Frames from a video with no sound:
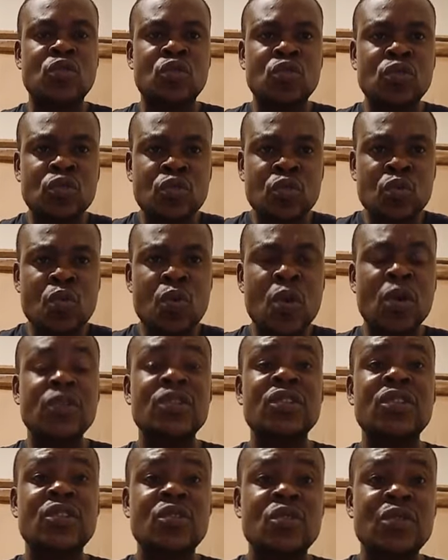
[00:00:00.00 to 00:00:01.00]
towards
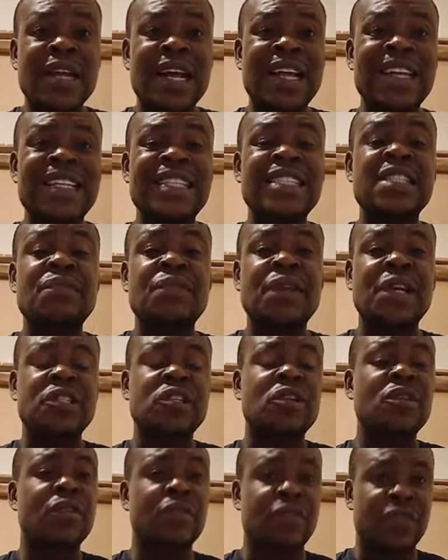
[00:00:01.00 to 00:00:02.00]
Sudanese
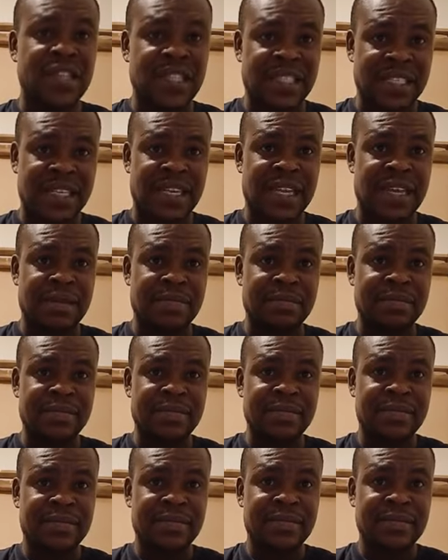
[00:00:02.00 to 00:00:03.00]
version of Islam,
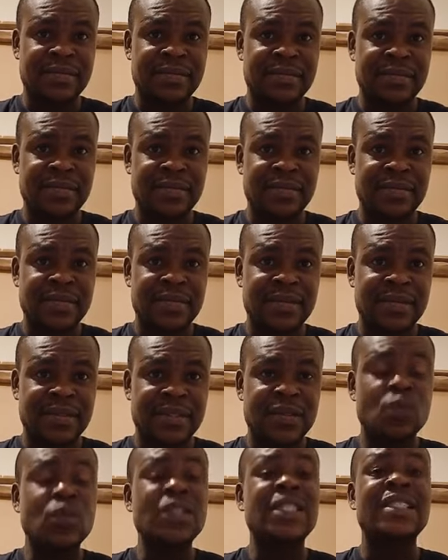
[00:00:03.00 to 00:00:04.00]

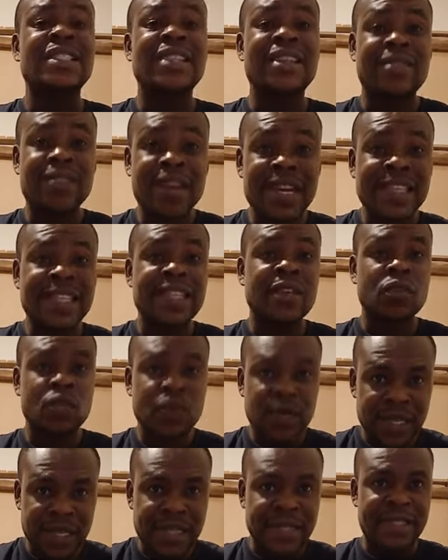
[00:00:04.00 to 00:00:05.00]
which is a radical
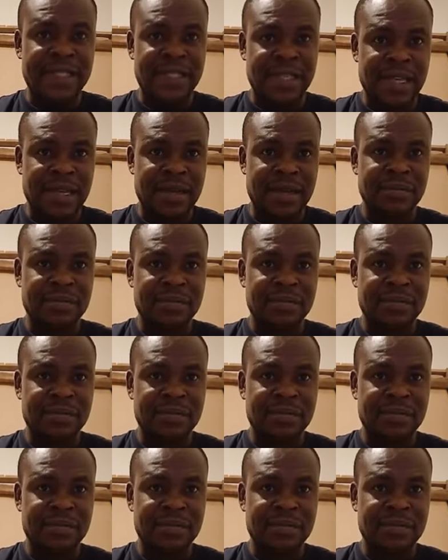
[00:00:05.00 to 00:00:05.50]
Islam.